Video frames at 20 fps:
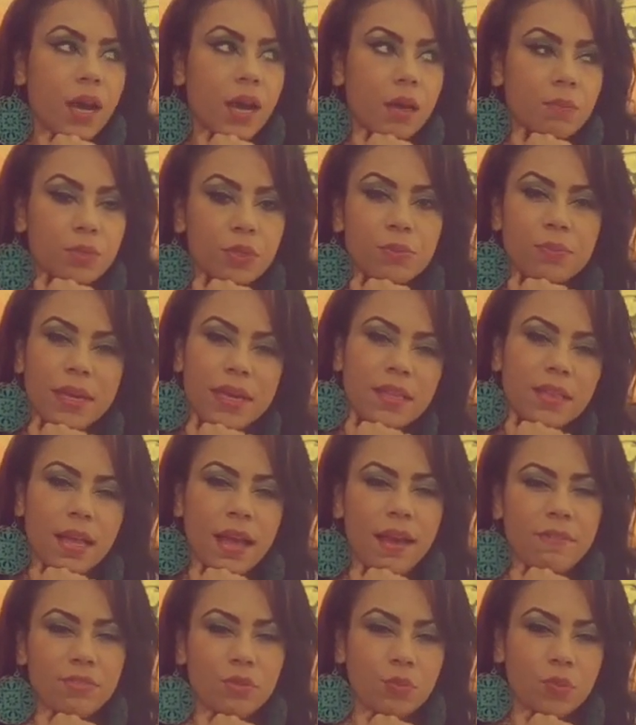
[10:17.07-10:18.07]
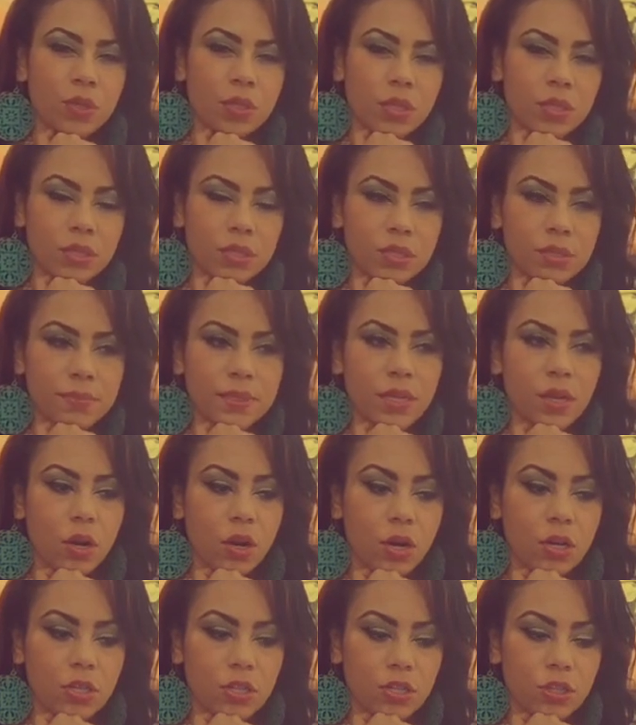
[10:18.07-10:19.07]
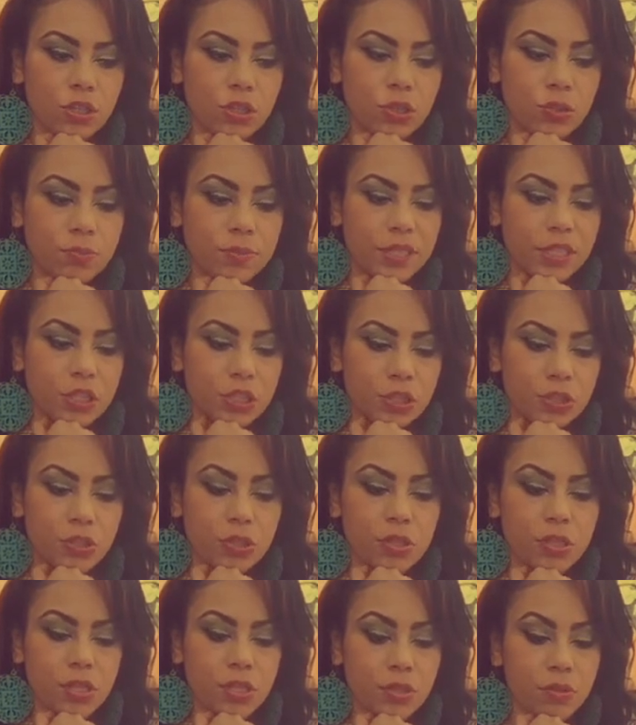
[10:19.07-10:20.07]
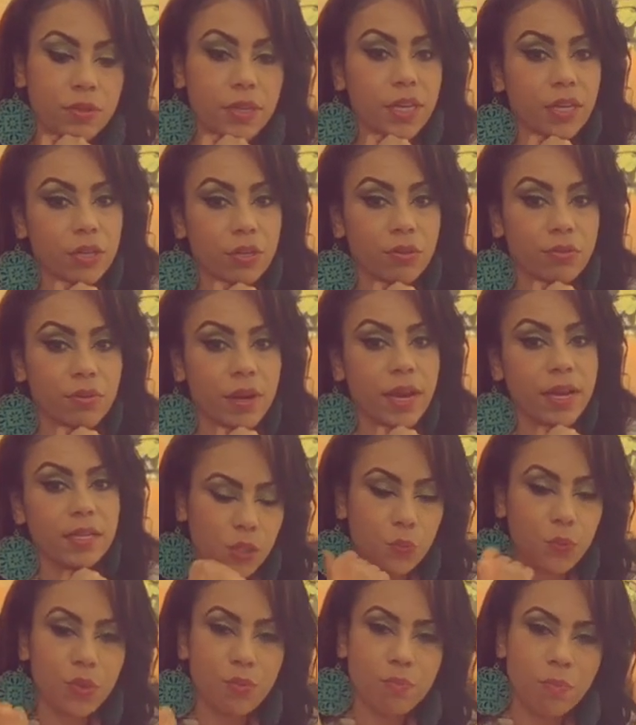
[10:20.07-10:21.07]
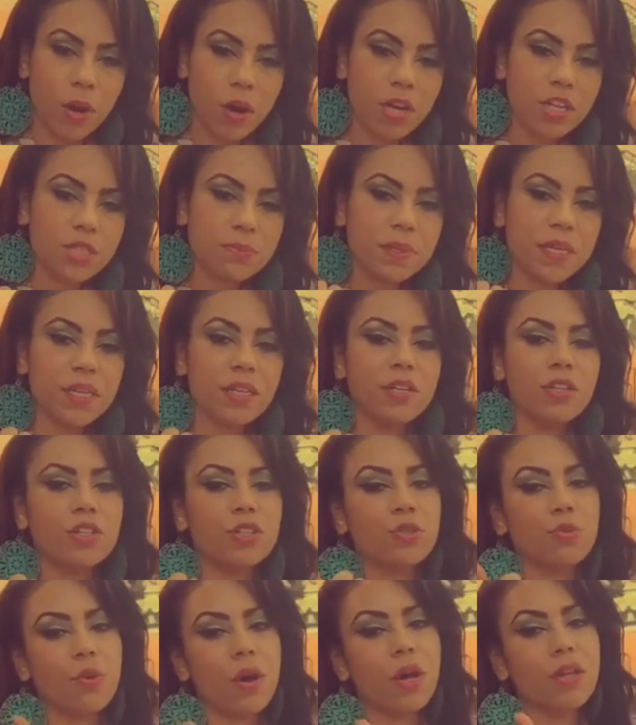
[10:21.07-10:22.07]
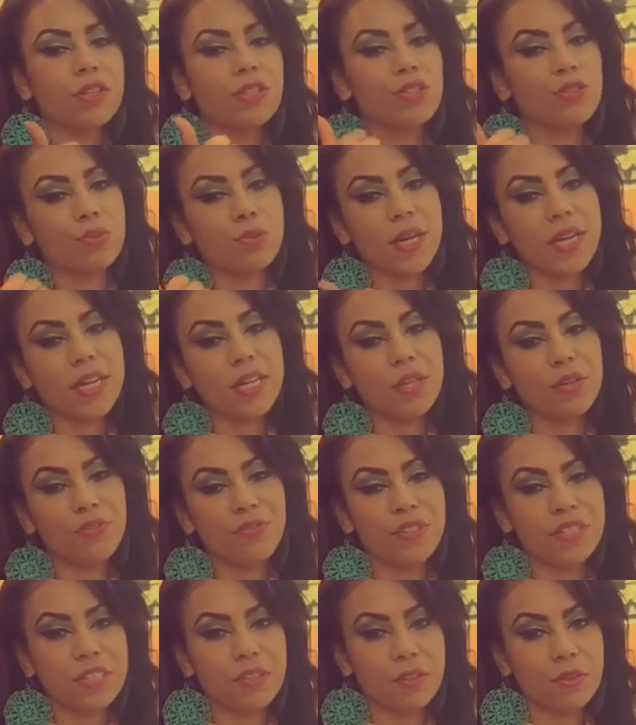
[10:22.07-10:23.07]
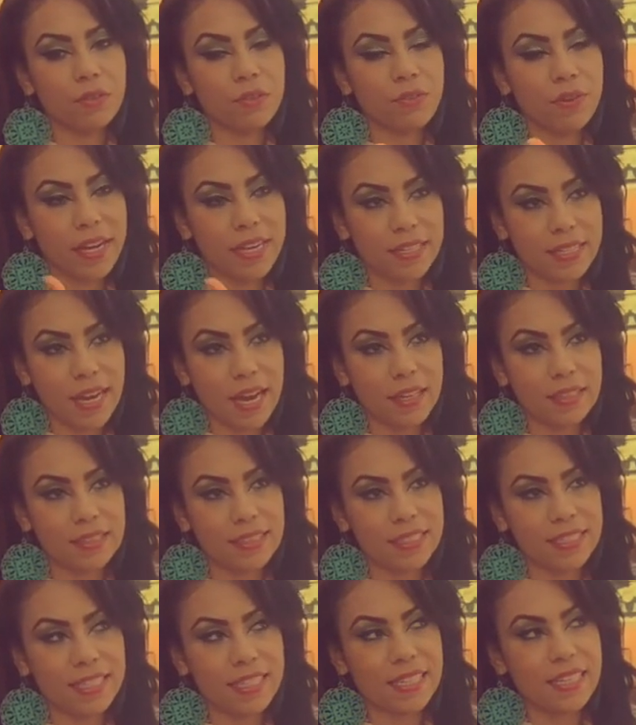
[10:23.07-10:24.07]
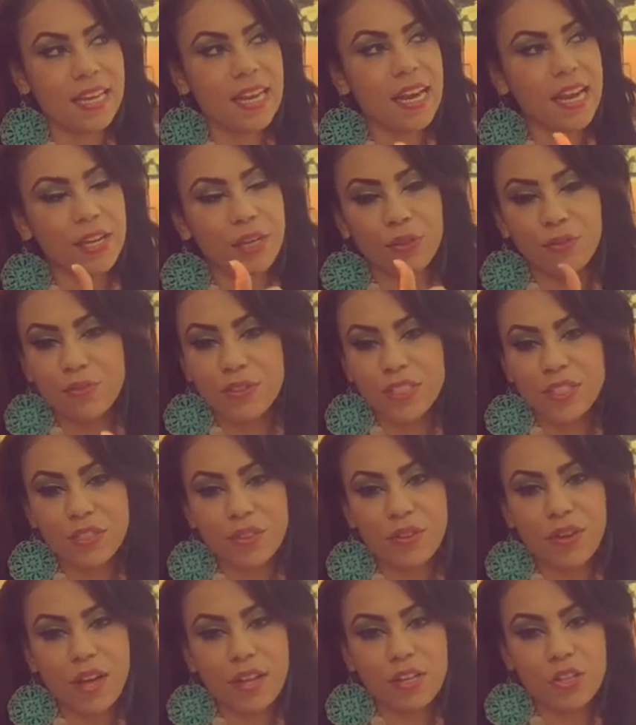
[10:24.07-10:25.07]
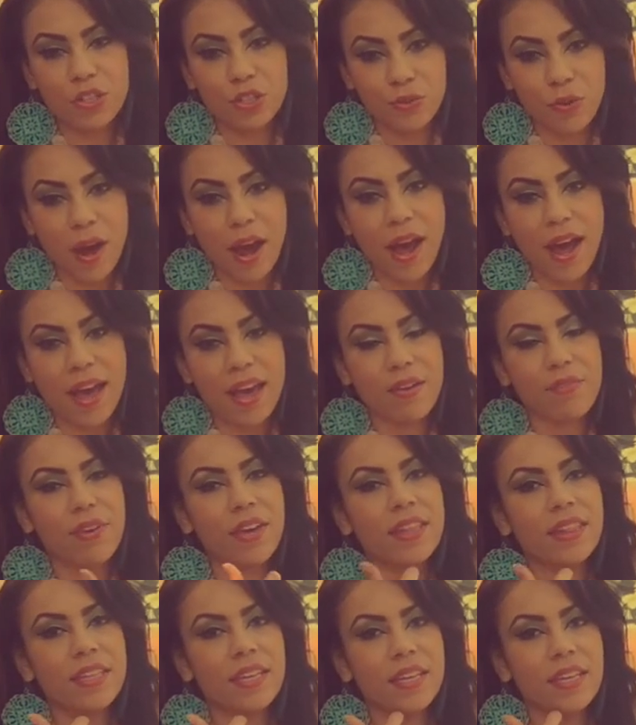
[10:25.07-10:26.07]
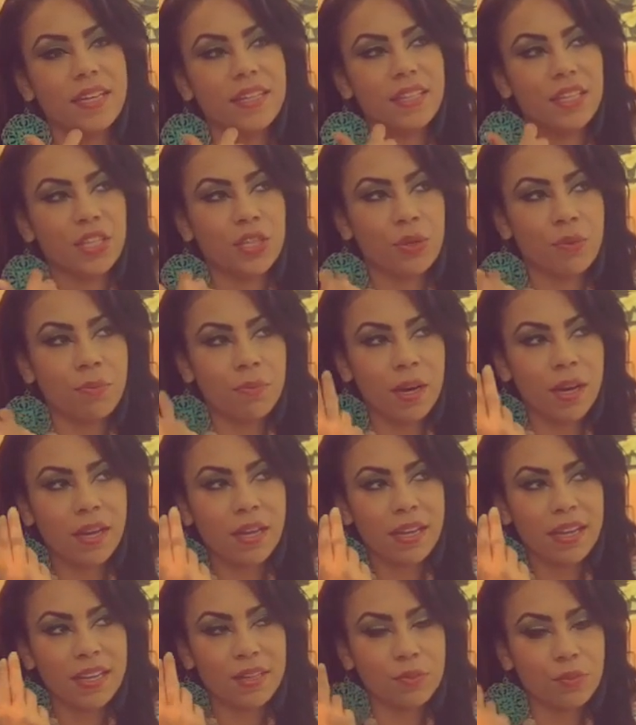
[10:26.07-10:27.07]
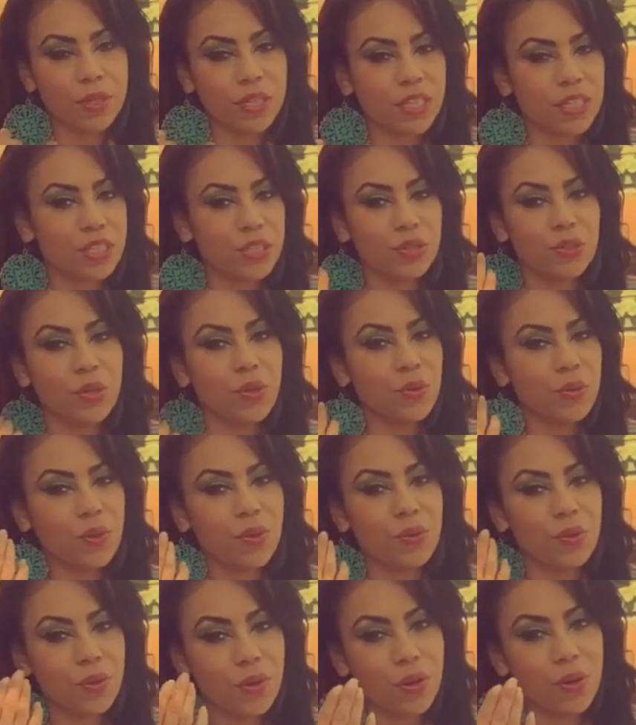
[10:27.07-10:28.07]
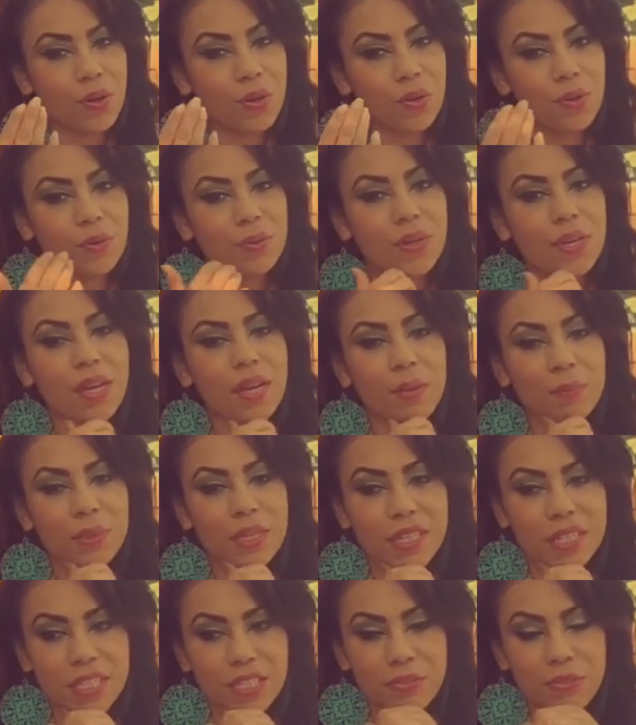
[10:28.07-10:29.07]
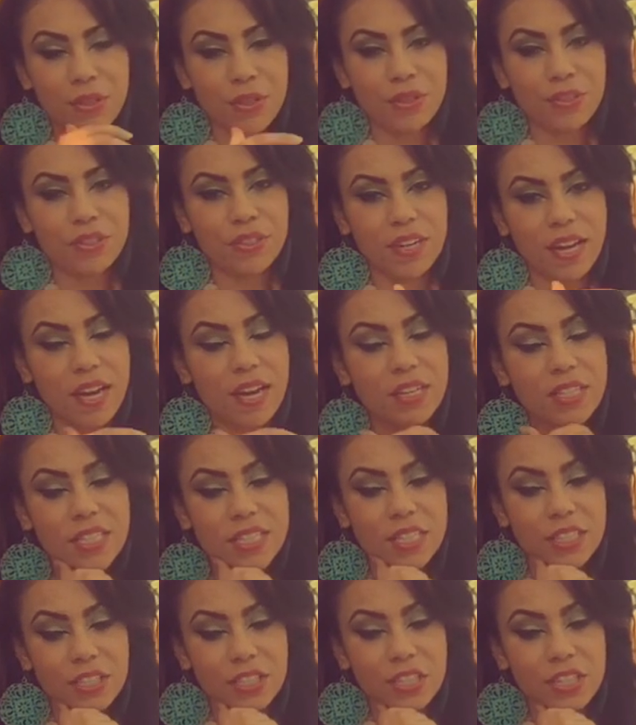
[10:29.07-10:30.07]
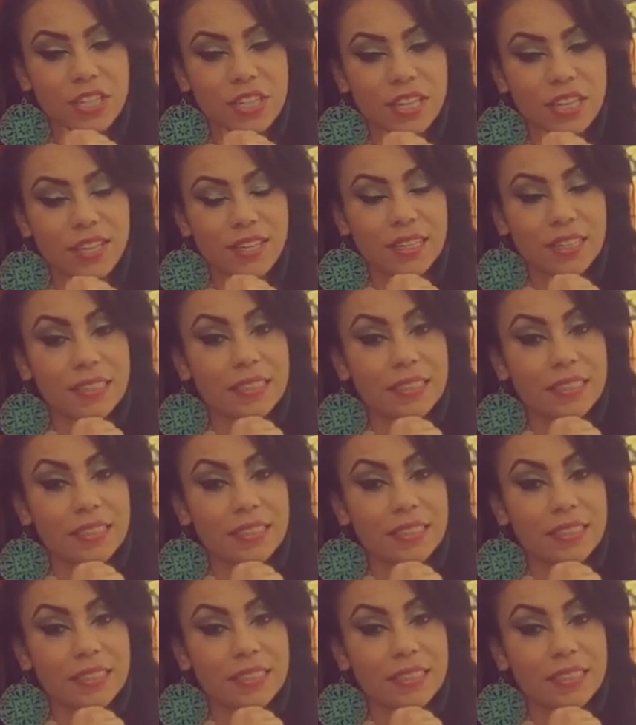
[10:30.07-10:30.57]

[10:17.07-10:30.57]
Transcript: You may have to work a little bit harder to make sure that you get your rest. With Mars being in your 12th, draining your physical vitality, your physical drive, and then your mind wanting to go, go, go because of the third house energy,